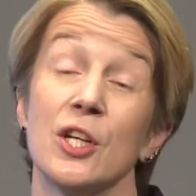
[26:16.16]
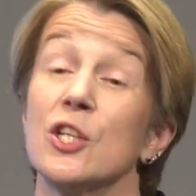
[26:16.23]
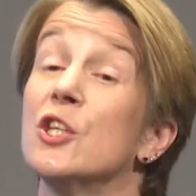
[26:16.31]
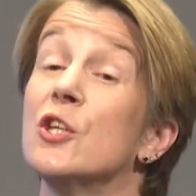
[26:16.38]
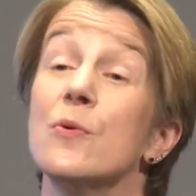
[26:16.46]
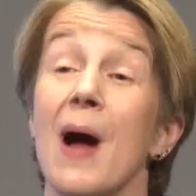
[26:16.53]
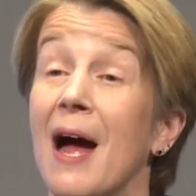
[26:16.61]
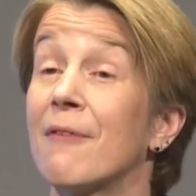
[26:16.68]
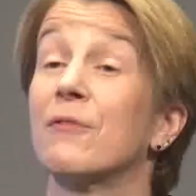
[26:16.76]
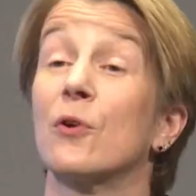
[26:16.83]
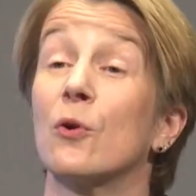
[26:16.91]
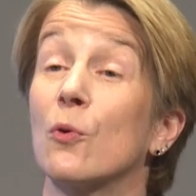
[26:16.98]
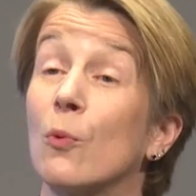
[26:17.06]
you have
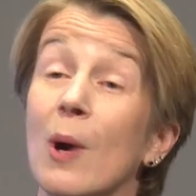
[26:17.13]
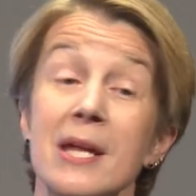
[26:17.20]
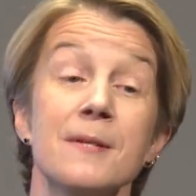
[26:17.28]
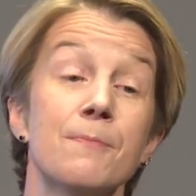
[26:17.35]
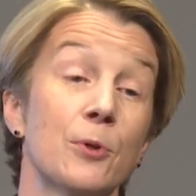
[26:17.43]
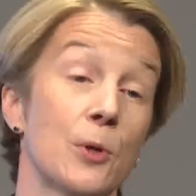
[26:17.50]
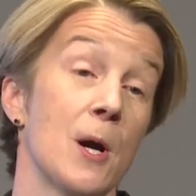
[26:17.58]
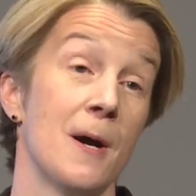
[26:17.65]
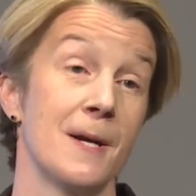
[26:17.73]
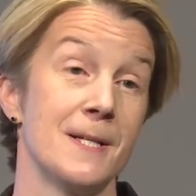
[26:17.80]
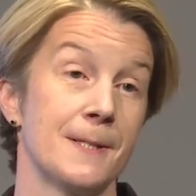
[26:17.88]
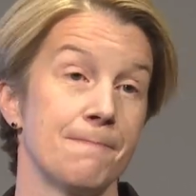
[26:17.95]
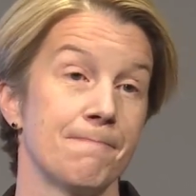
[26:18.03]
great
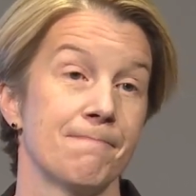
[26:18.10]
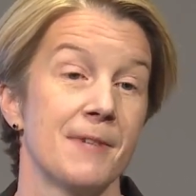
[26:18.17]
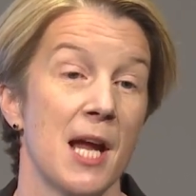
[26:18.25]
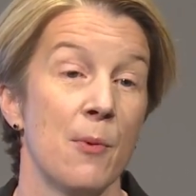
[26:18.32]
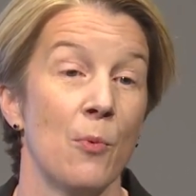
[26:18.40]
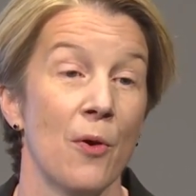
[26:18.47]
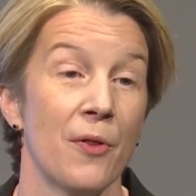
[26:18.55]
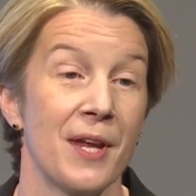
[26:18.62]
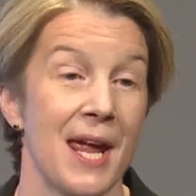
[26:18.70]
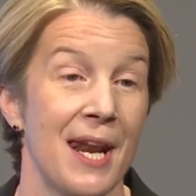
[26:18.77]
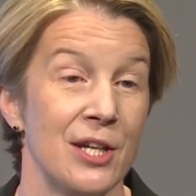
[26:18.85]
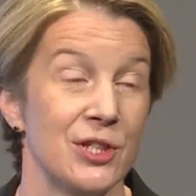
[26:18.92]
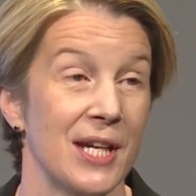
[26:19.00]
pride in what the
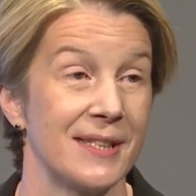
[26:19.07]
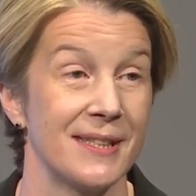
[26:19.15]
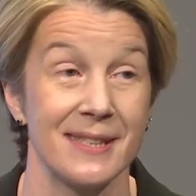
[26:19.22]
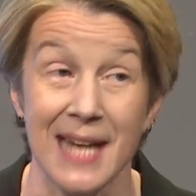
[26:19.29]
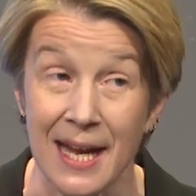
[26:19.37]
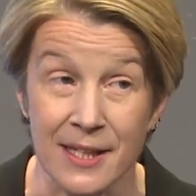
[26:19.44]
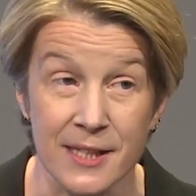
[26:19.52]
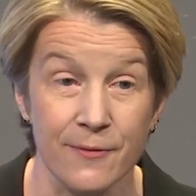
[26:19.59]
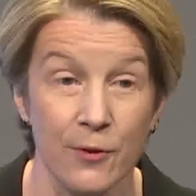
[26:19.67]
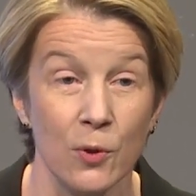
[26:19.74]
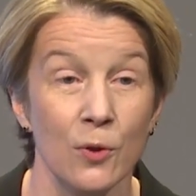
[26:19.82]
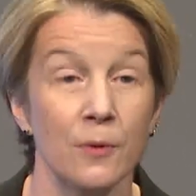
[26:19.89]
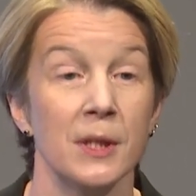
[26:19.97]
NHS stands
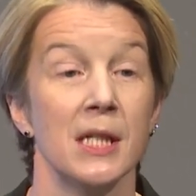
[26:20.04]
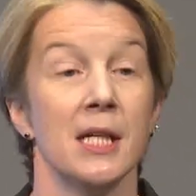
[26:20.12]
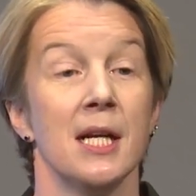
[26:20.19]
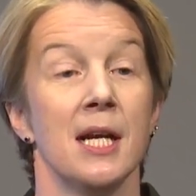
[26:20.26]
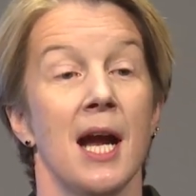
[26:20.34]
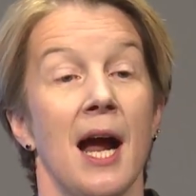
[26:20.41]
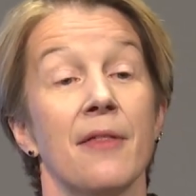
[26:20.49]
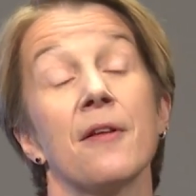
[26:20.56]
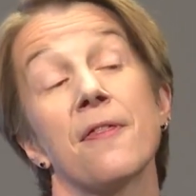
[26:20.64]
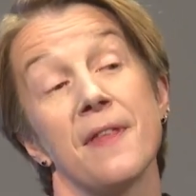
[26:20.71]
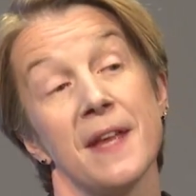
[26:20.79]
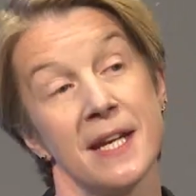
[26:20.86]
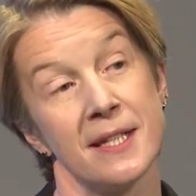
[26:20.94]
for and the
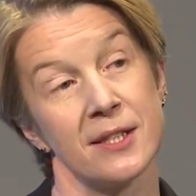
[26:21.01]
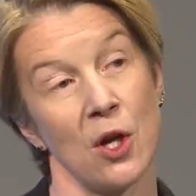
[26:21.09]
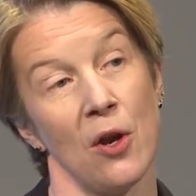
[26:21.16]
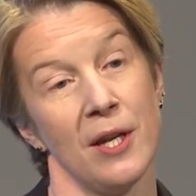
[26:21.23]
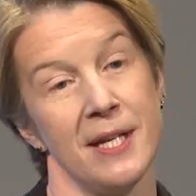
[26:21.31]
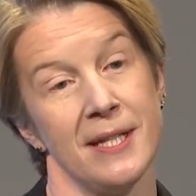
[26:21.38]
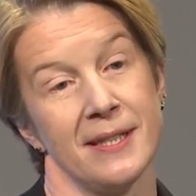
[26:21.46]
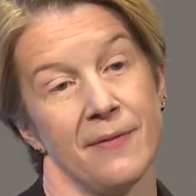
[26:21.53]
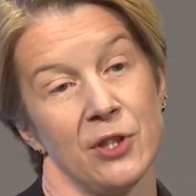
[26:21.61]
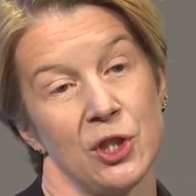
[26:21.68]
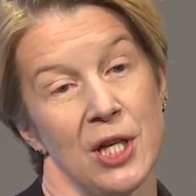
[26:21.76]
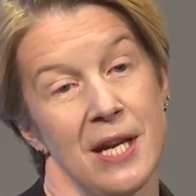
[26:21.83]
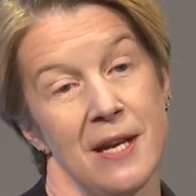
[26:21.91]
things colleagues have
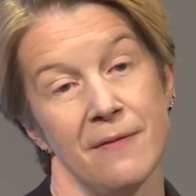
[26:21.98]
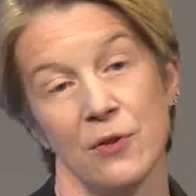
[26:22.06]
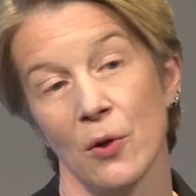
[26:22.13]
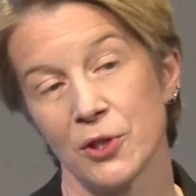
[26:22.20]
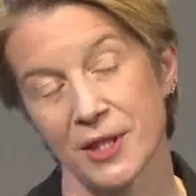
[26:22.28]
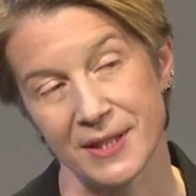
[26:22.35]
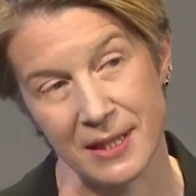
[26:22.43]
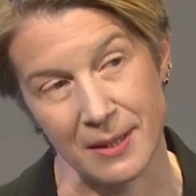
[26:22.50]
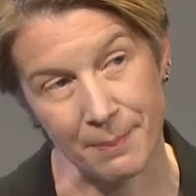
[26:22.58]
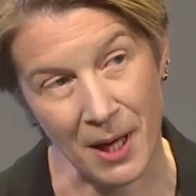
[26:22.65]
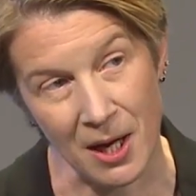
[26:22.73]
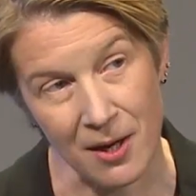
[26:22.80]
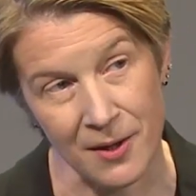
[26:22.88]
achieved, not just in the
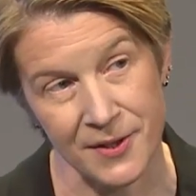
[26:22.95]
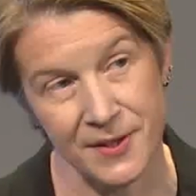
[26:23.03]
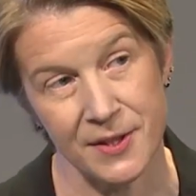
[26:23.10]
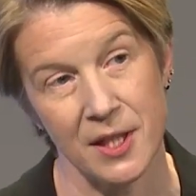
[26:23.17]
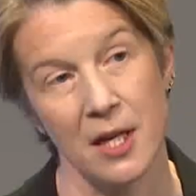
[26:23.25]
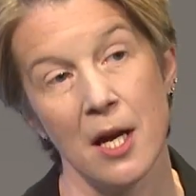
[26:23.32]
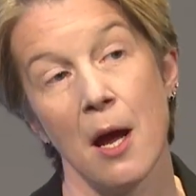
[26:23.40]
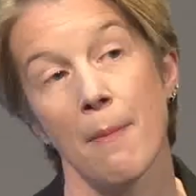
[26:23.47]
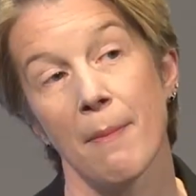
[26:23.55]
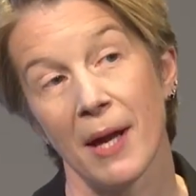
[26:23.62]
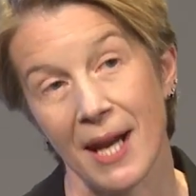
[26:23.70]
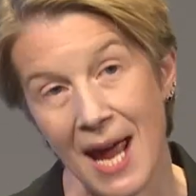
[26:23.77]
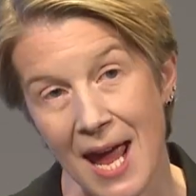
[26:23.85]
past,
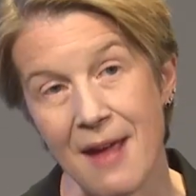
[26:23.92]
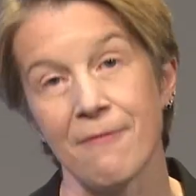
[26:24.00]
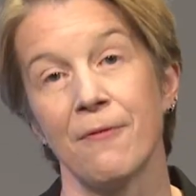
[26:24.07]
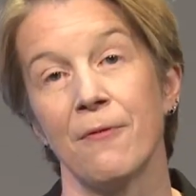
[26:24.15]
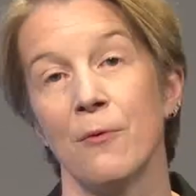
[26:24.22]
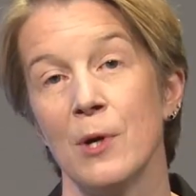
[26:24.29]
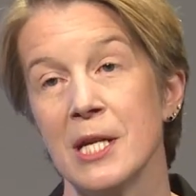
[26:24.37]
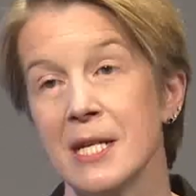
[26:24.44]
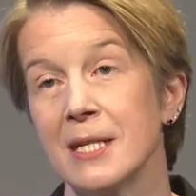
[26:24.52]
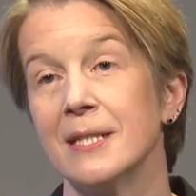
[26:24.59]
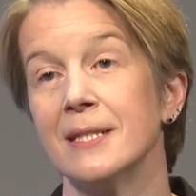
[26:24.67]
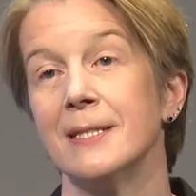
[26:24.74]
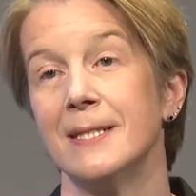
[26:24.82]
but every
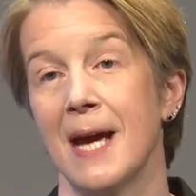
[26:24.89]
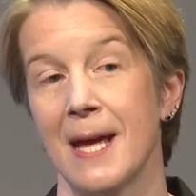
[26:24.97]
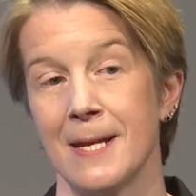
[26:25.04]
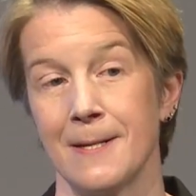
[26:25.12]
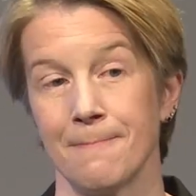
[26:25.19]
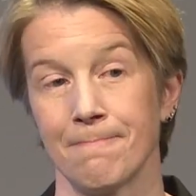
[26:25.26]
day.